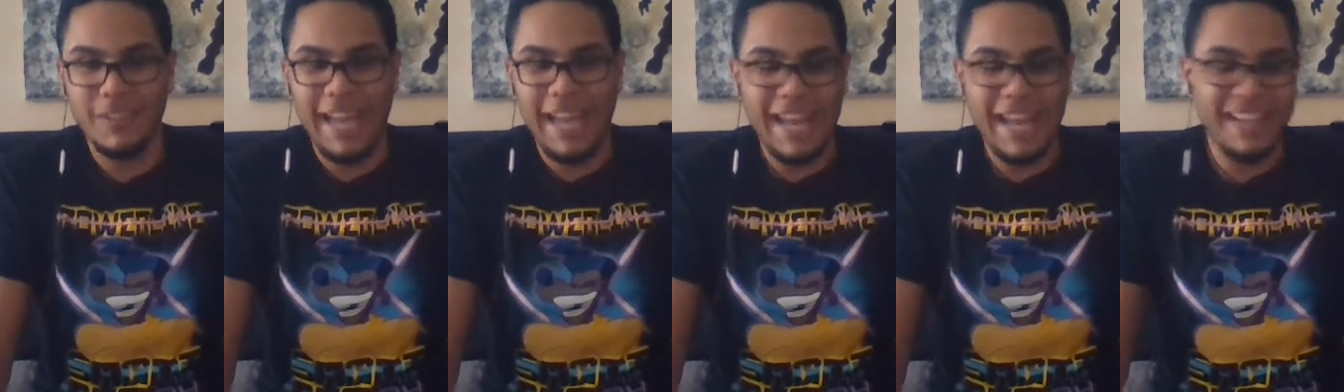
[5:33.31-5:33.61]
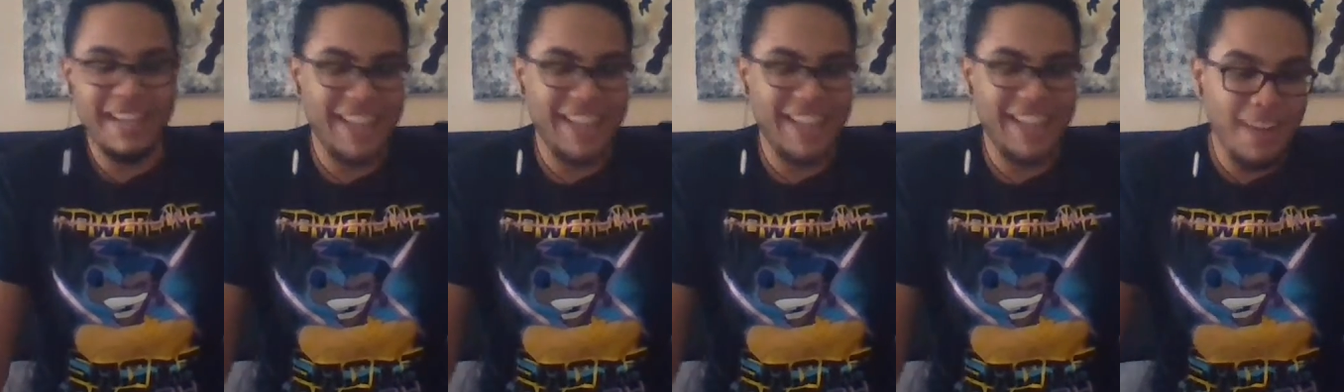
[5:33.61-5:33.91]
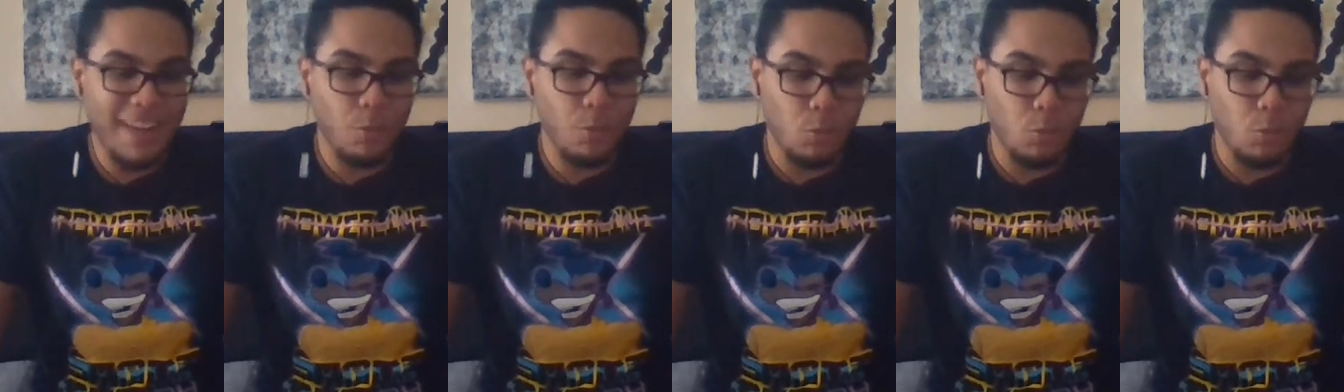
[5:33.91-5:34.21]
And that
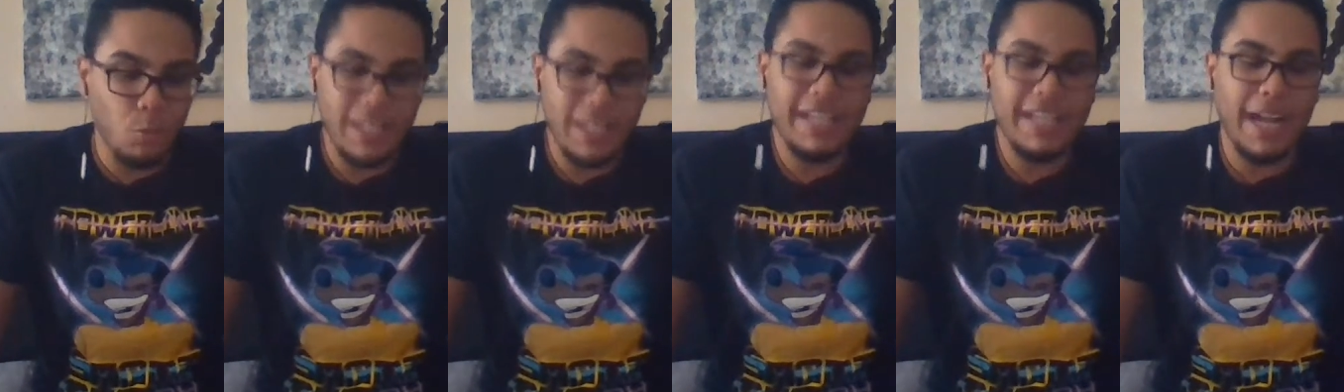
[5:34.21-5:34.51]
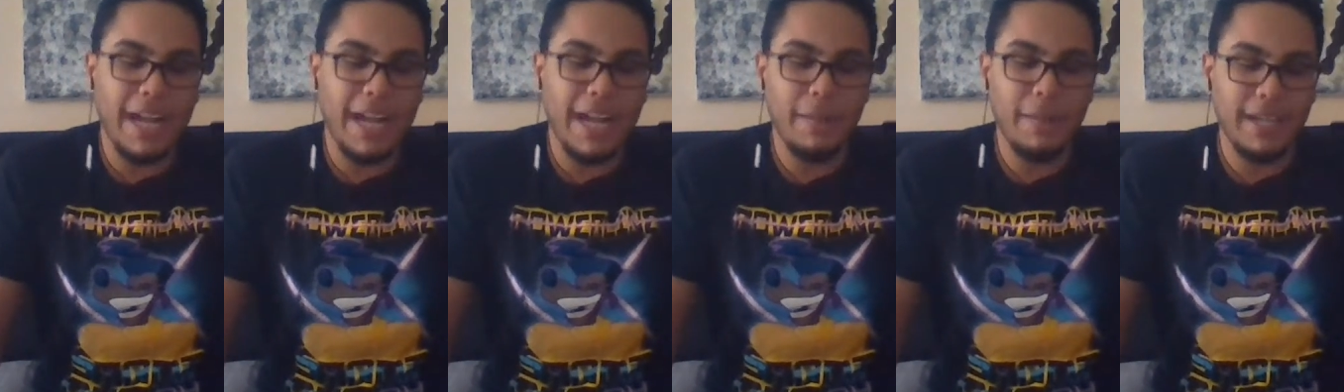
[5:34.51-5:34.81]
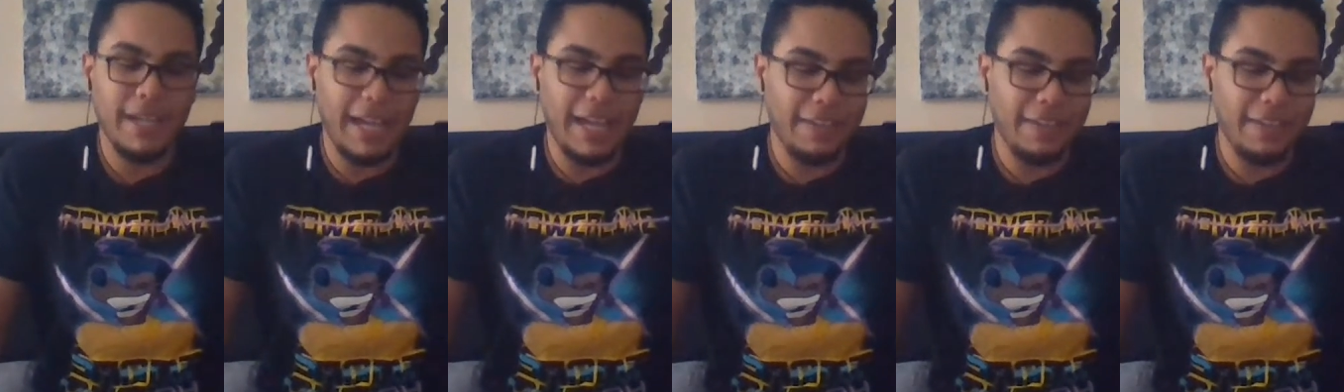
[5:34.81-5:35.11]
really got
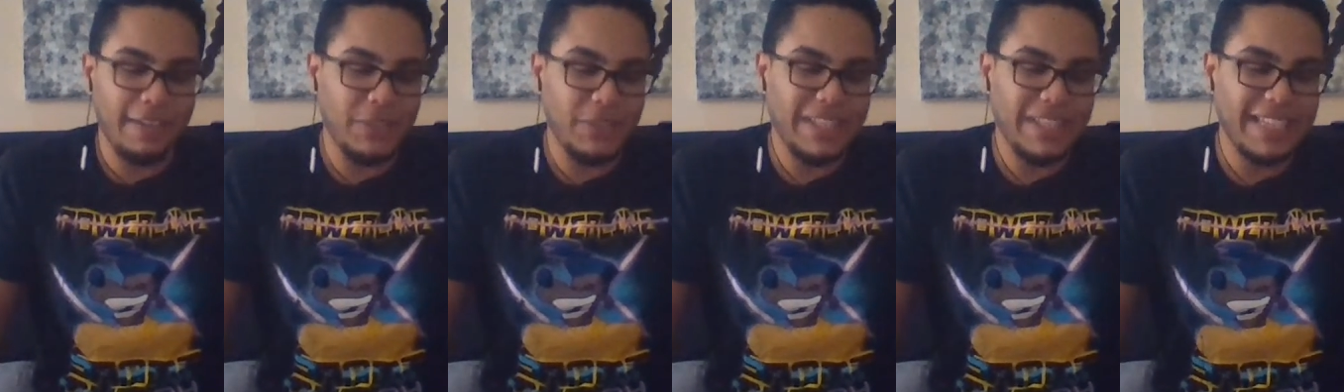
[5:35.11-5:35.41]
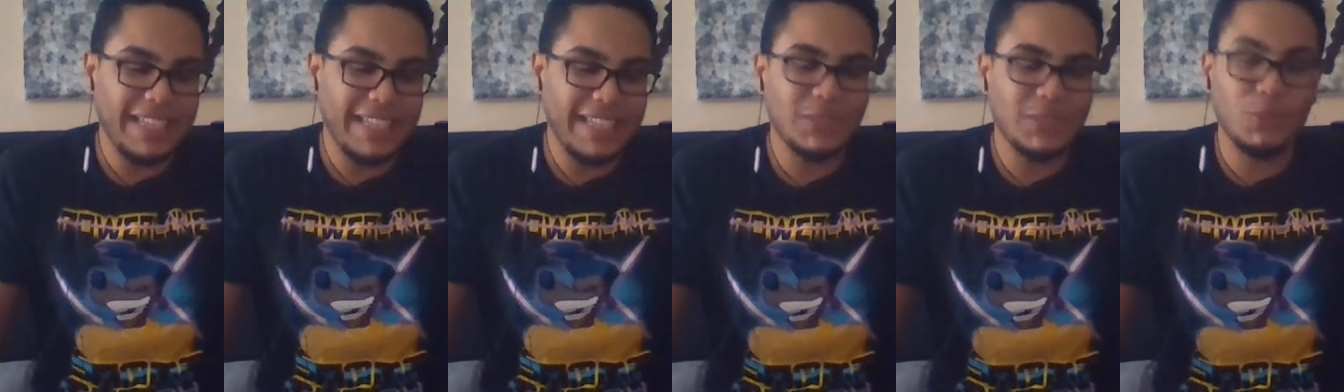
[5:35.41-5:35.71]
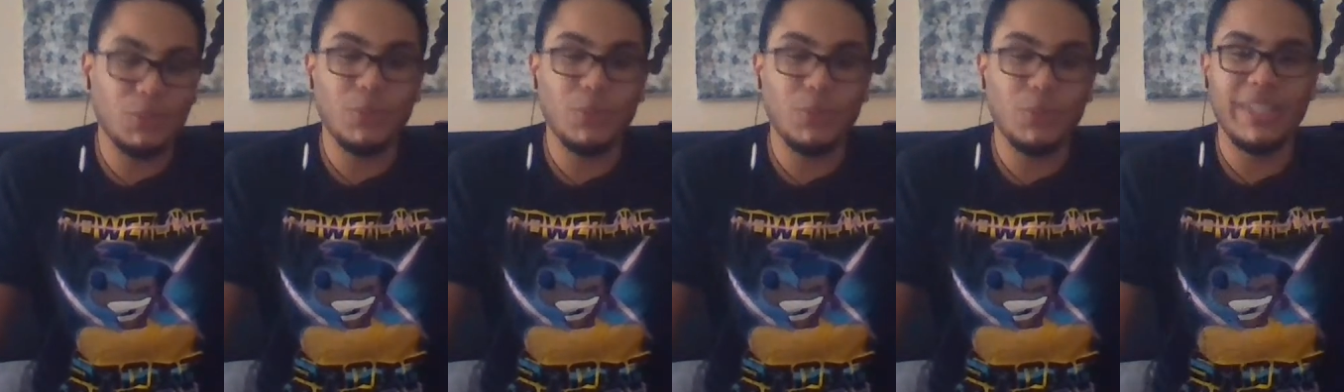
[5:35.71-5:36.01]
me. I feel like that's
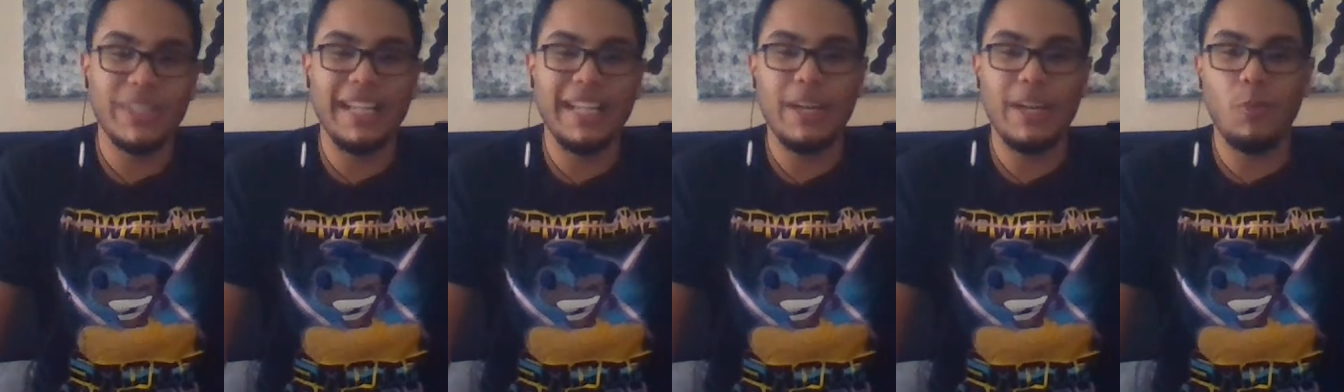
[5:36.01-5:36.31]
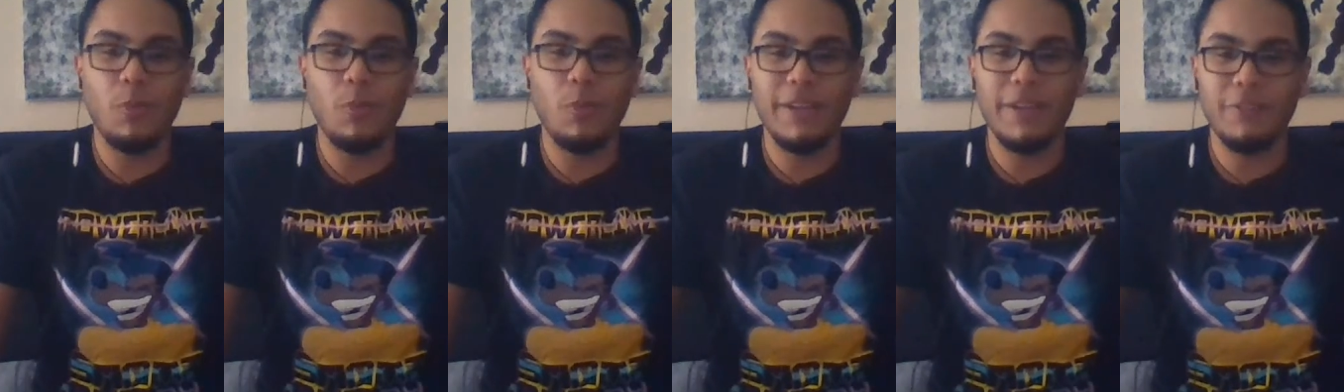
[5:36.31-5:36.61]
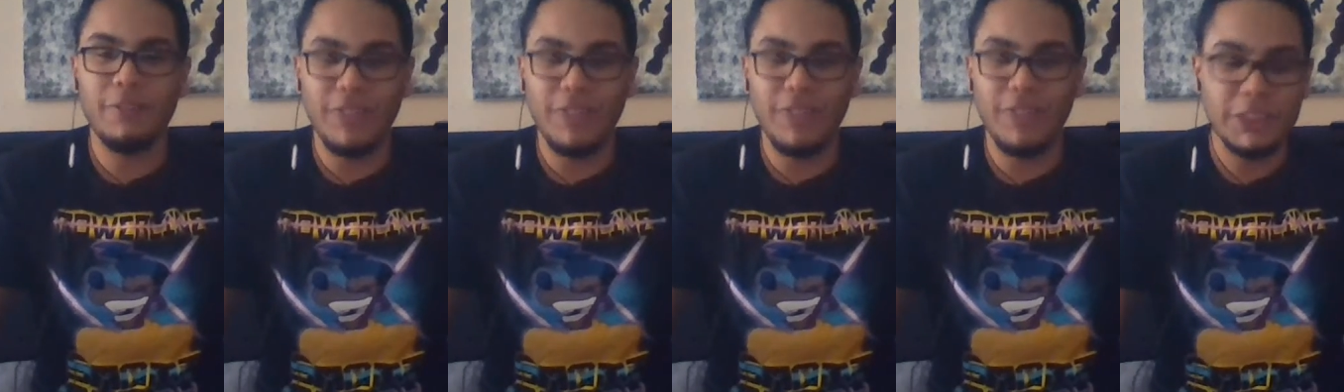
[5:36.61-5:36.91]
really like what
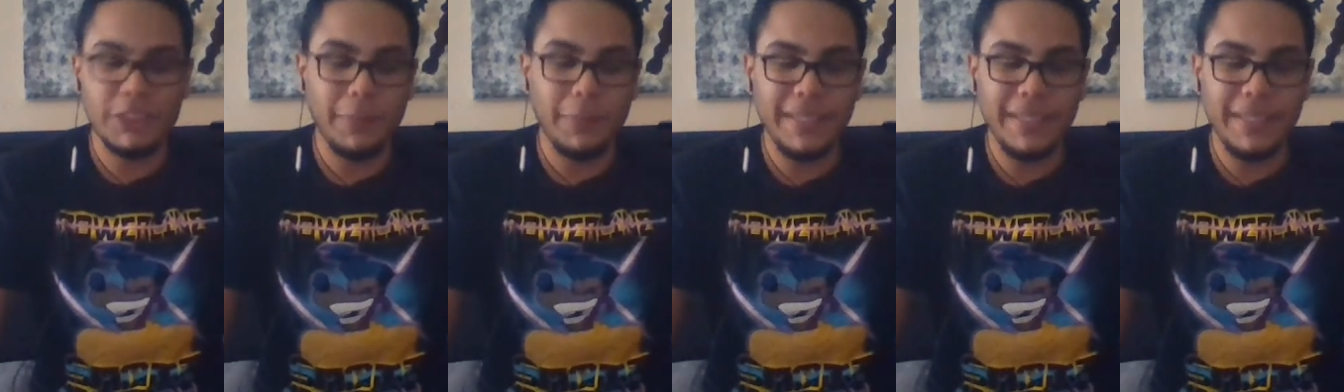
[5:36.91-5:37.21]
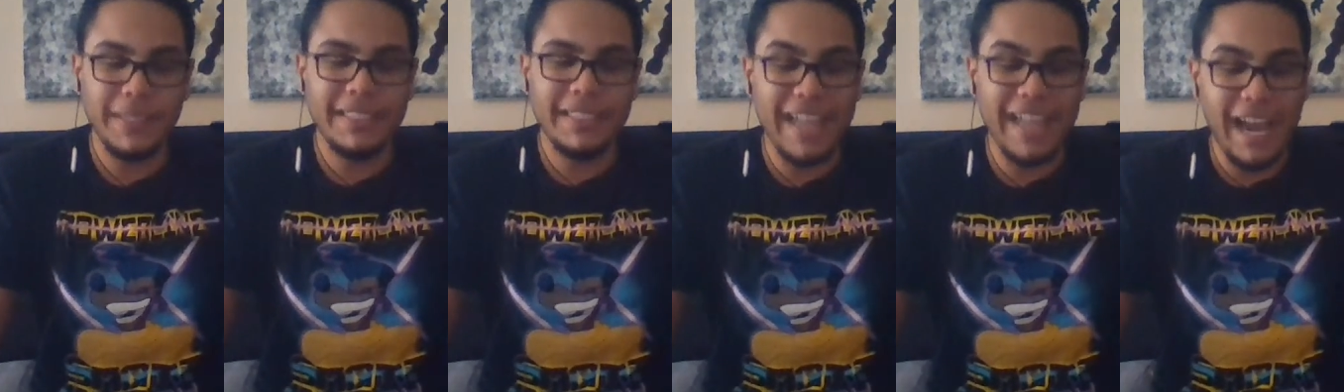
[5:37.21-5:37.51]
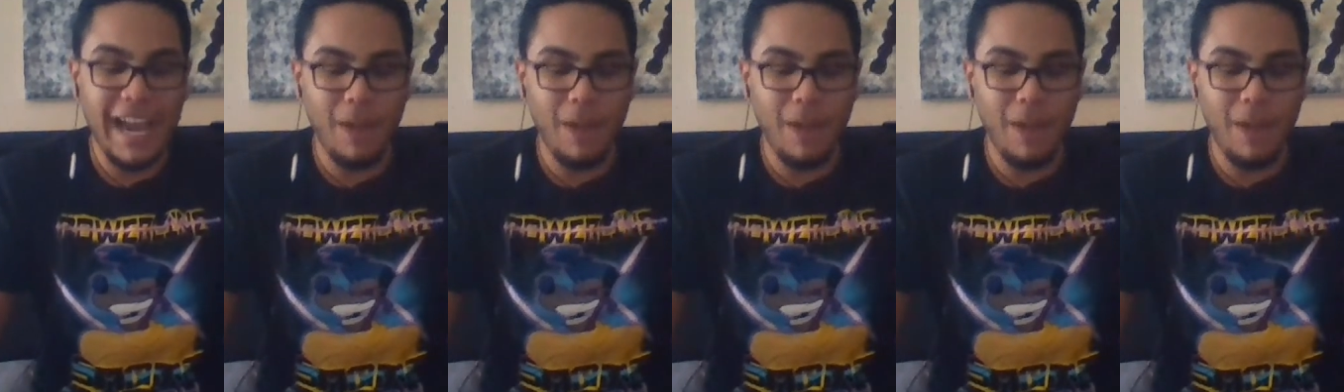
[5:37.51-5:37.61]
friendship is.